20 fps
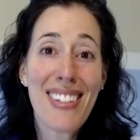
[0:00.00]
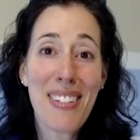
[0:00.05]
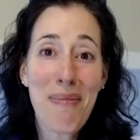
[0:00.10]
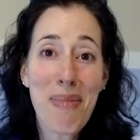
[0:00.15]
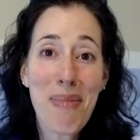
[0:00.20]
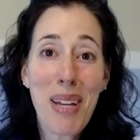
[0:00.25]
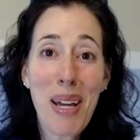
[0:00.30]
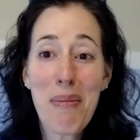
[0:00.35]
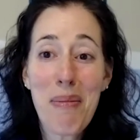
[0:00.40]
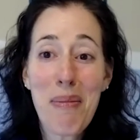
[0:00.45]

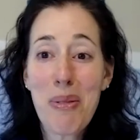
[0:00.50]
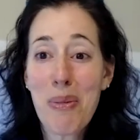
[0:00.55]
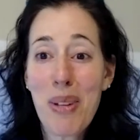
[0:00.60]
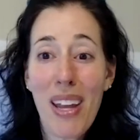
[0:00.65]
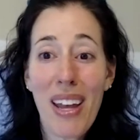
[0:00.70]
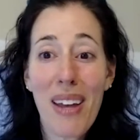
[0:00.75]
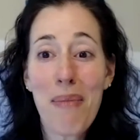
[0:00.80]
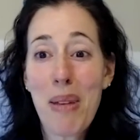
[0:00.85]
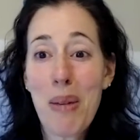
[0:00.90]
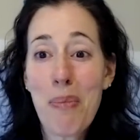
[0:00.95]
Sometimes we
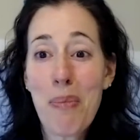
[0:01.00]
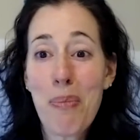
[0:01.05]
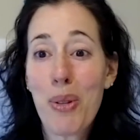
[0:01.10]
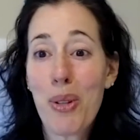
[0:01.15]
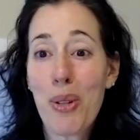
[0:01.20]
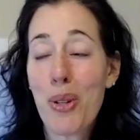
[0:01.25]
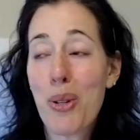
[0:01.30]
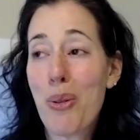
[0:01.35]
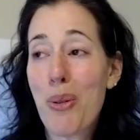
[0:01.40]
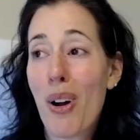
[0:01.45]
get
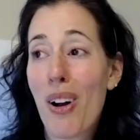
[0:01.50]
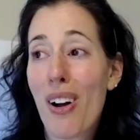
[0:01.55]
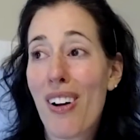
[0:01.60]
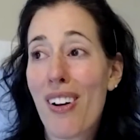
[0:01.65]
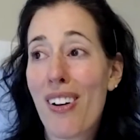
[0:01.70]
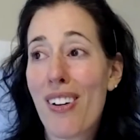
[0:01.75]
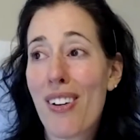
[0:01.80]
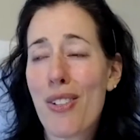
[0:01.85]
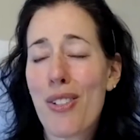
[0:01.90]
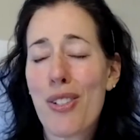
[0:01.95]
people who
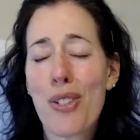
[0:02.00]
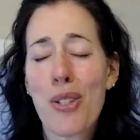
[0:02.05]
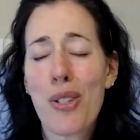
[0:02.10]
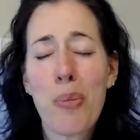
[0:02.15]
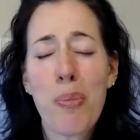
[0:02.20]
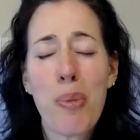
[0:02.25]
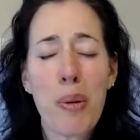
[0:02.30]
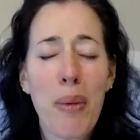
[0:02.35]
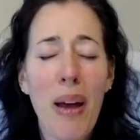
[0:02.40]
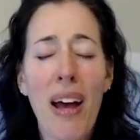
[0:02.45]
are
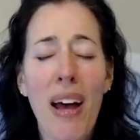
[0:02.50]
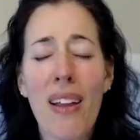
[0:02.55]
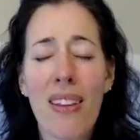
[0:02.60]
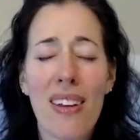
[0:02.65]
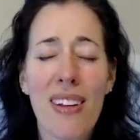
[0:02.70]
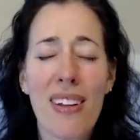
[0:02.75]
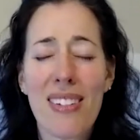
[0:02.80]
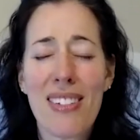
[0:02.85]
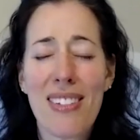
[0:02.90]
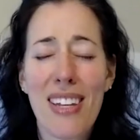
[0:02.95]
super
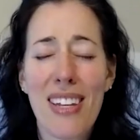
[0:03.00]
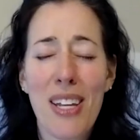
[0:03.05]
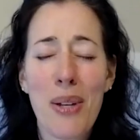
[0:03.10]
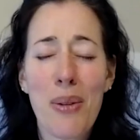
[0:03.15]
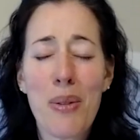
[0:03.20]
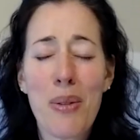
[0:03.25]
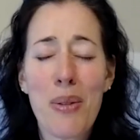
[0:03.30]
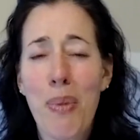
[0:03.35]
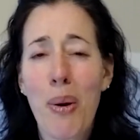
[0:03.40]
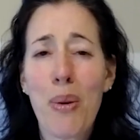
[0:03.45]
balanced. They
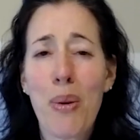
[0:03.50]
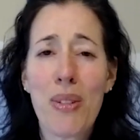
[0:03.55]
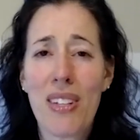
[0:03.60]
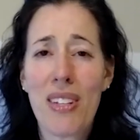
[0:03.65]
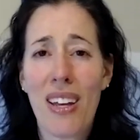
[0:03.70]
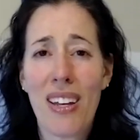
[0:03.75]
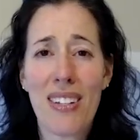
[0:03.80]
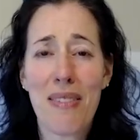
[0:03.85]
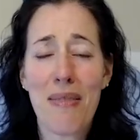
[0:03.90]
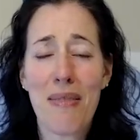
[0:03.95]
use both
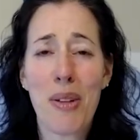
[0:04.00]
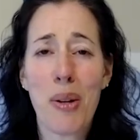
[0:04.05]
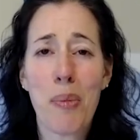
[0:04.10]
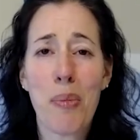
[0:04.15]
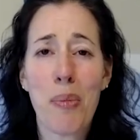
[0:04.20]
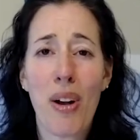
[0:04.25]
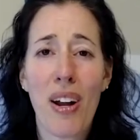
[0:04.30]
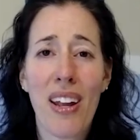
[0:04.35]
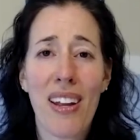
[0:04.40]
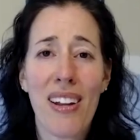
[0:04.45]
sides of their
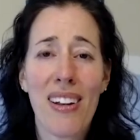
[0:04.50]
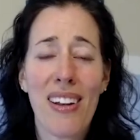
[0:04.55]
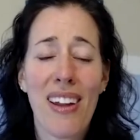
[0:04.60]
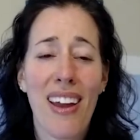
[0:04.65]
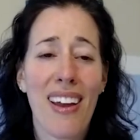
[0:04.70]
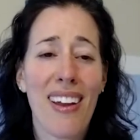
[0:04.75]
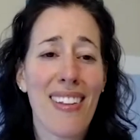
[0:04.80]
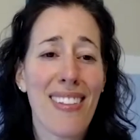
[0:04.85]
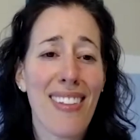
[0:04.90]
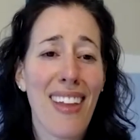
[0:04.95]
brain,
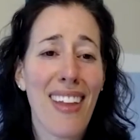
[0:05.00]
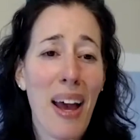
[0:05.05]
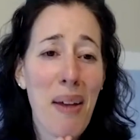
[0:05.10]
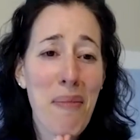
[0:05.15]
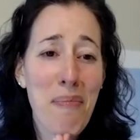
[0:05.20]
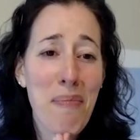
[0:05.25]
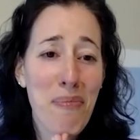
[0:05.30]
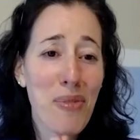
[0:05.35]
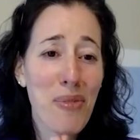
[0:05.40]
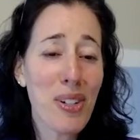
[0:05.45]
and
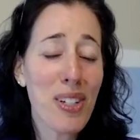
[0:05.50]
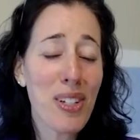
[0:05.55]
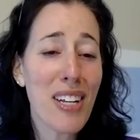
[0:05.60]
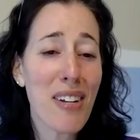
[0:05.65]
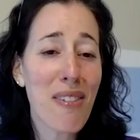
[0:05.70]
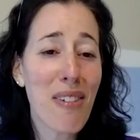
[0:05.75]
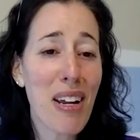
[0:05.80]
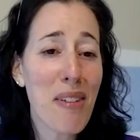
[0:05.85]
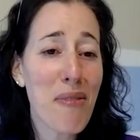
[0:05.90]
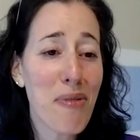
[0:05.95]
I'm really
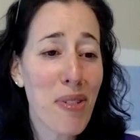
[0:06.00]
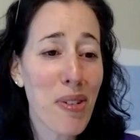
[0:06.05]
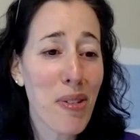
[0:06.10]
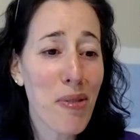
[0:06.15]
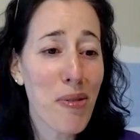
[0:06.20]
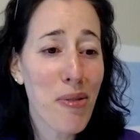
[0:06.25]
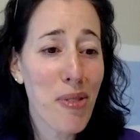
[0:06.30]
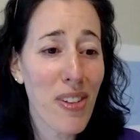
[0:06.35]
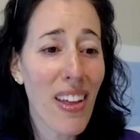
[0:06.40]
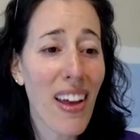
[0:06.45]

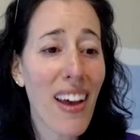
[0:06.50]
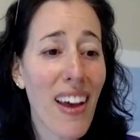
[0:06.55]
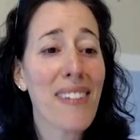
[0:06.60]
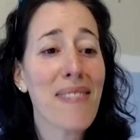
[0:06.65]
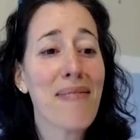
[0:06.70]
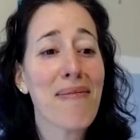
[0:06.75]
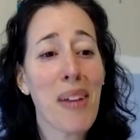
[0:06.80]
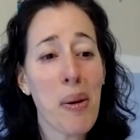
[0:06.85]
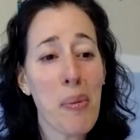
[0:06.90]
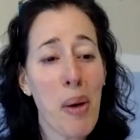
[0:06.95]
grateful for
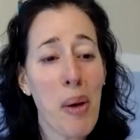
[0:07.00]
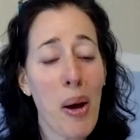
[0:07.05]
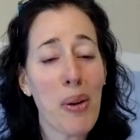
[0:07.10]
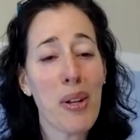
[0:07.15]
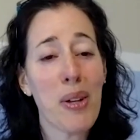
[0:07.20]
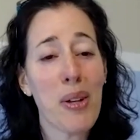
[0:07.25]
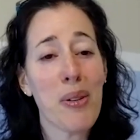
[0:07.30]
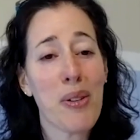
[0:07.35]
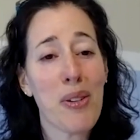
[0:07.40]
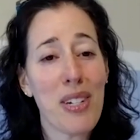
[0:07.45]
that
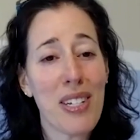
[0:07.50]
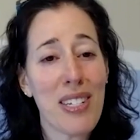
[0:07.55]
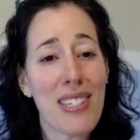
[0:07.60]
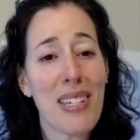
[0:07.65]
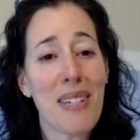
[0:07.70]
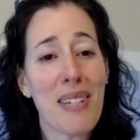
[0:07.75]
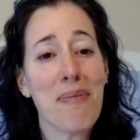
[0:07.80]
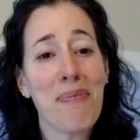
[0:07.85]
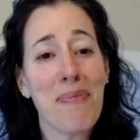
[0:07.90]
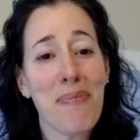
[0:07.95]
about you,
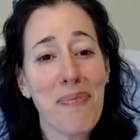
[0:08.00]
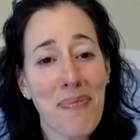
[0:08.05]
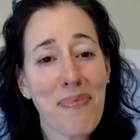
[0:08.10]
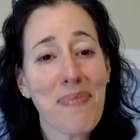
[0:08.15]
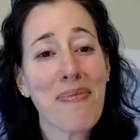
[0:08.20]
Kristen.